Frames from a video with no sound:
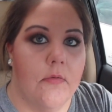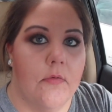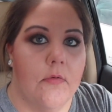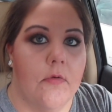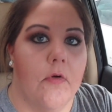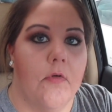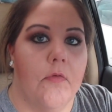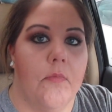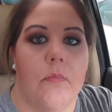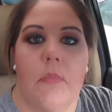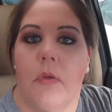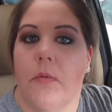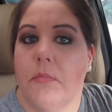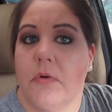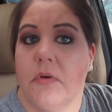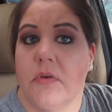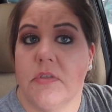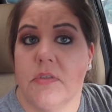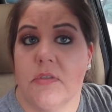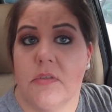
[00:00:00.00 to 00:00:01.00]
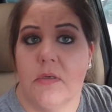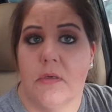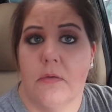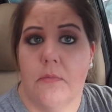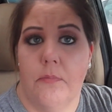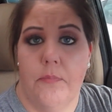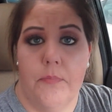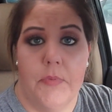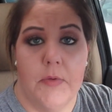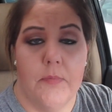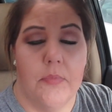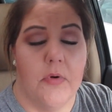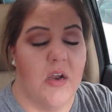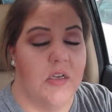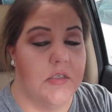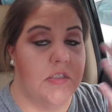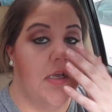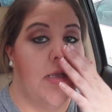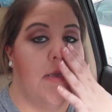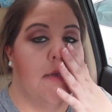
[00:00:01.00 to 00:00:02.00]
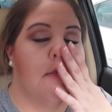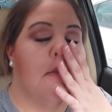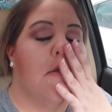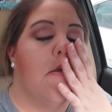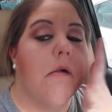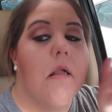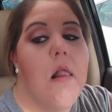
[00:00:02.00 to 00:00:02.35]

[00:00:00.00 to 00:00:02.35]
group members in a big project.